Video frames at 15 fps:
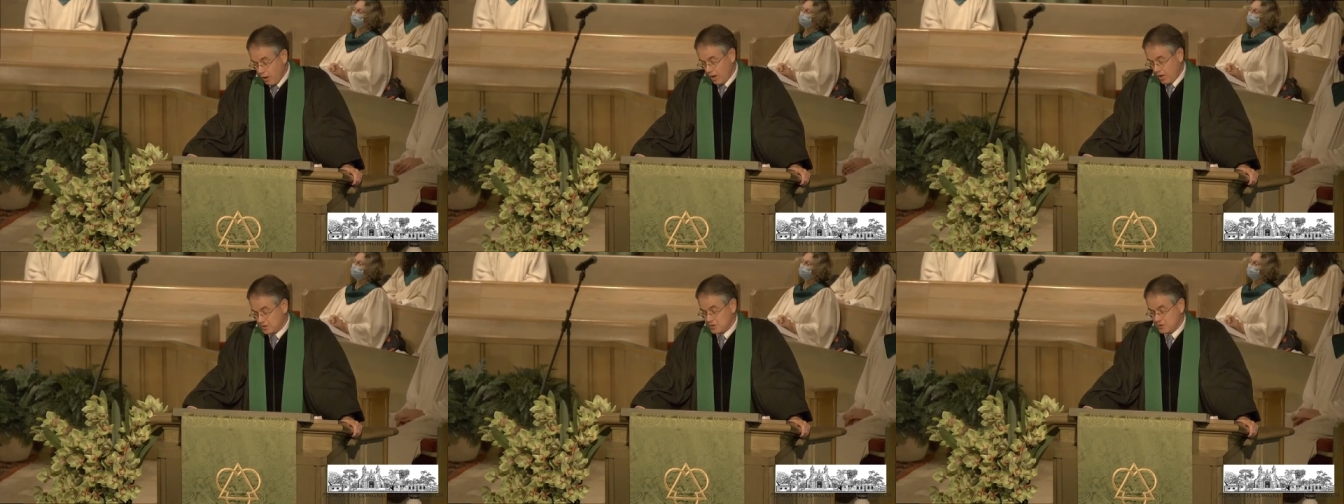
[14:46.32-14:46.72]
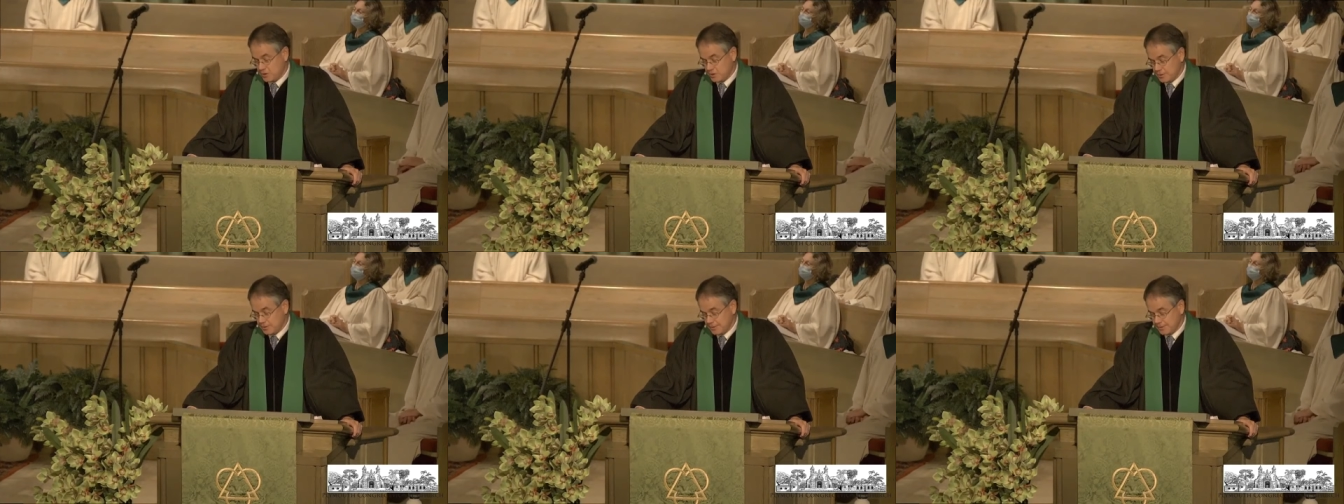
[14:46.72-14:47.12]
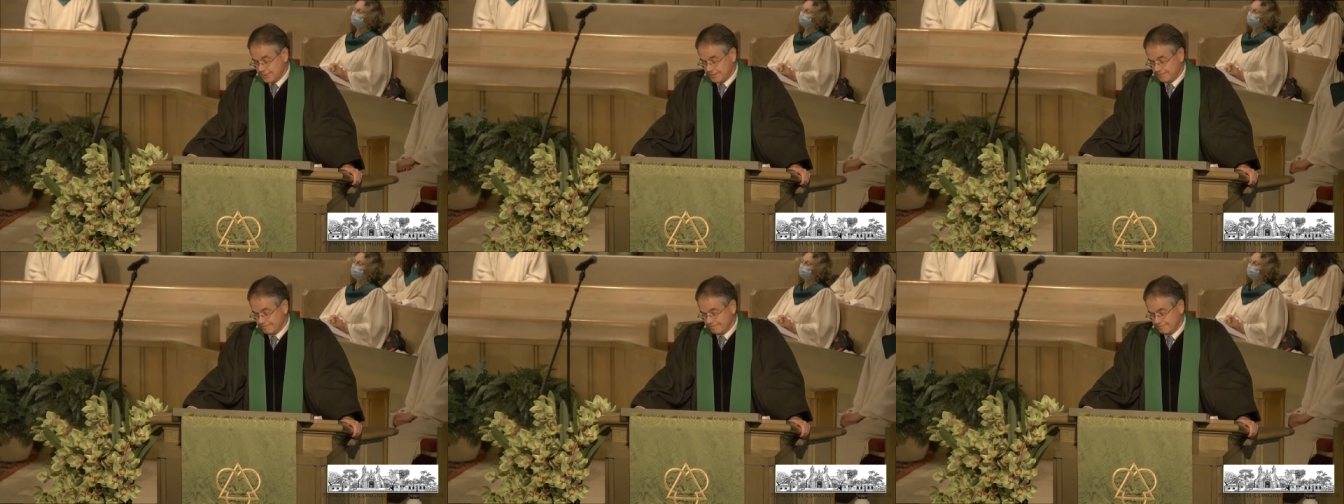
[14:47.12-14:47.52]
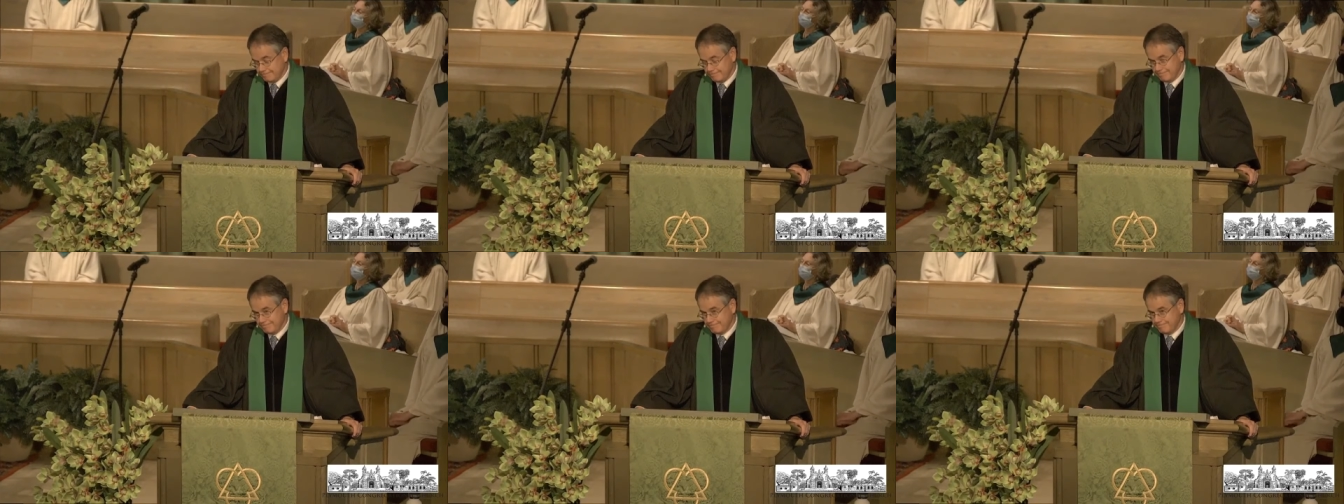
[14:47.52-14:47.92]
costs.
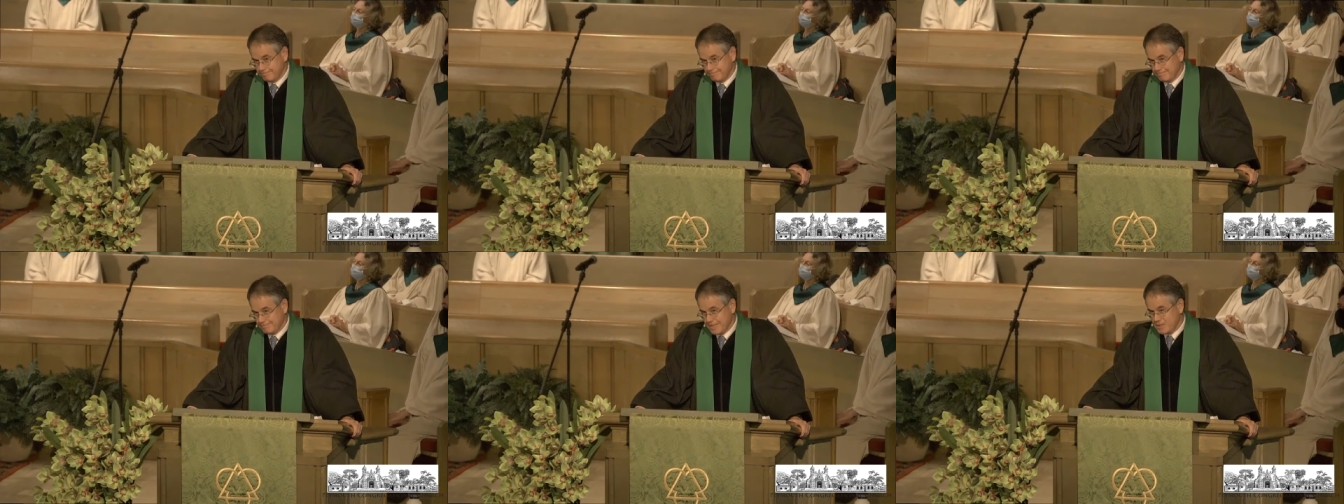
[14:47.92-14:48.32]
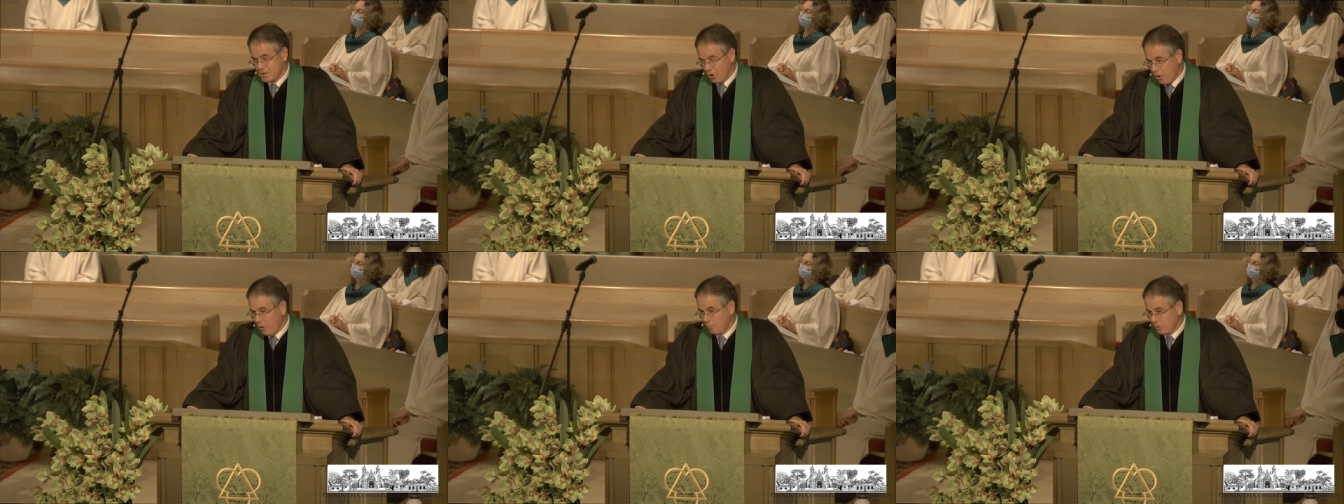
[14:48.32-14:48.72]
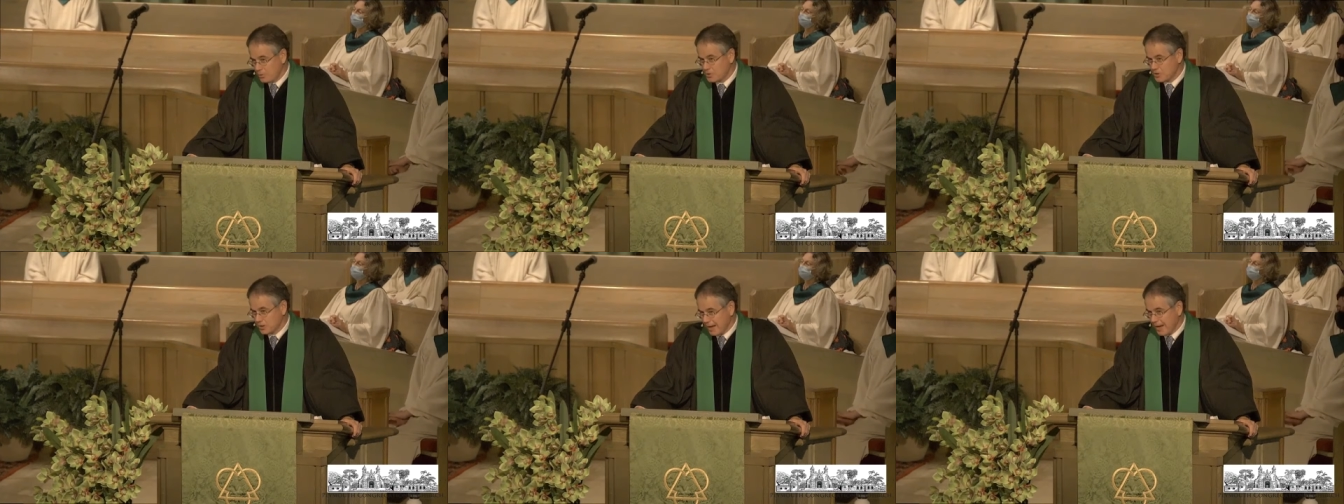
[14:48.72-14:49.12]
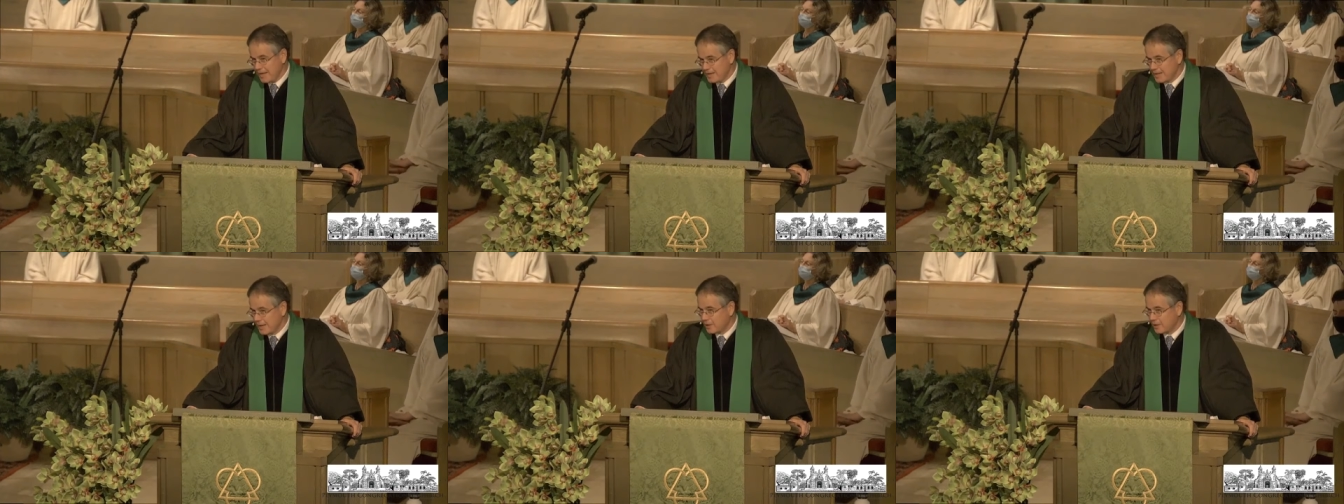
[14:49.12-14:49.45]
It's almost like